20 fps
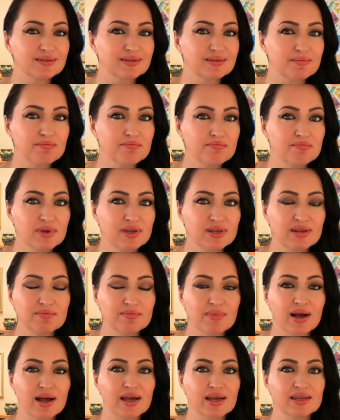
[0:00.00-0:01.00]

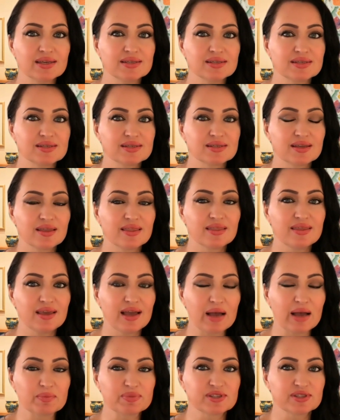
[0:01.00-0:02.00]
minimize the
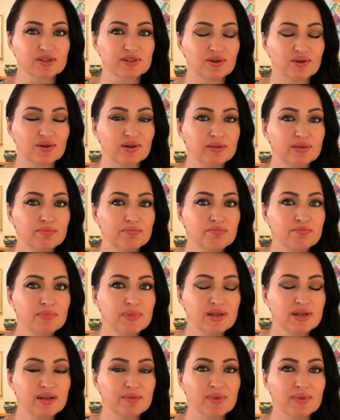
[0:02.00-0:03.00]
obstacle and
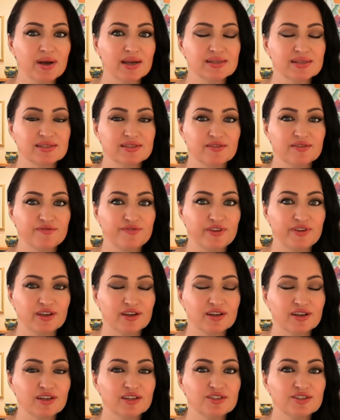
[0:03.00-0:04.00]
minimize the
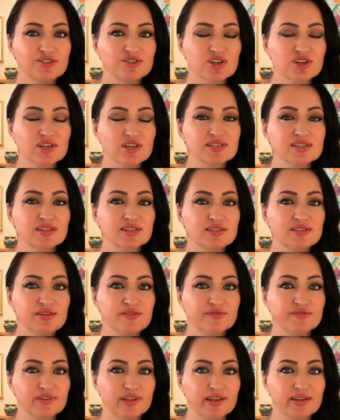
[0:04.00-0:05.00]
fear. Just
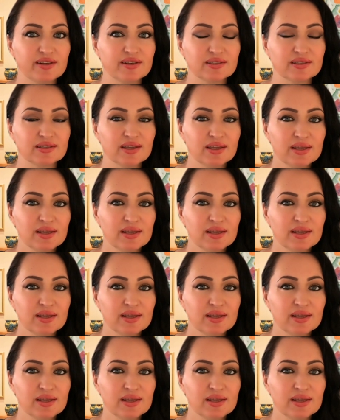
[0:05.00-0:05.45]
deflate it.